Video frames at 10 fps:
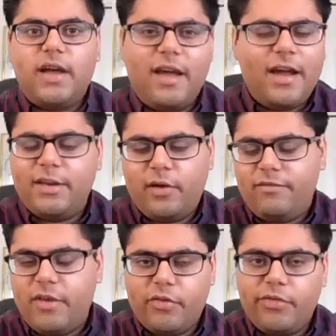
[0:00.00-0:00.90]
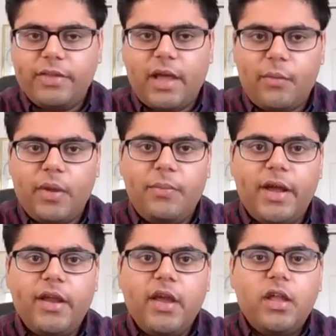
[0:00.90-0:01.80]
I've never felt that way.
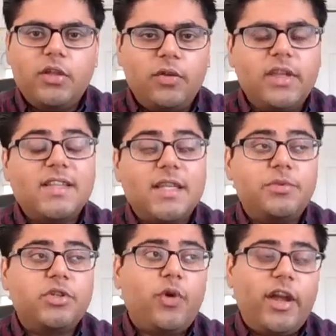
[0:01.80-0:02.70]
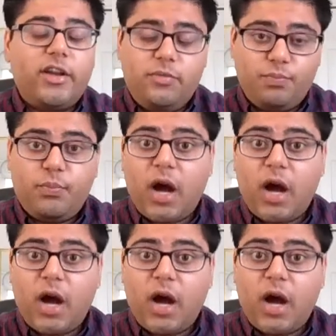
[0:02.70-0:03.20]
But the only exception where I could